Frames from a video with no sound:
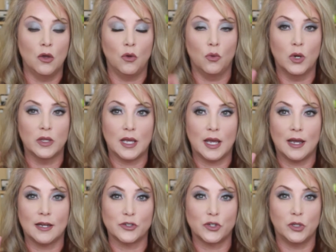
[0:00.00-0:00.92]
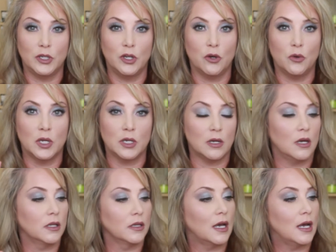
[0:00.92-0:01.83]
what they actually go on
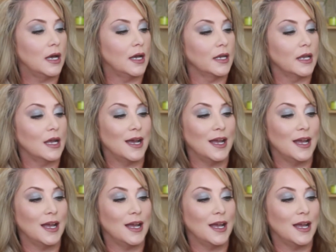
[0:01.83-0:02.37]
on the eye.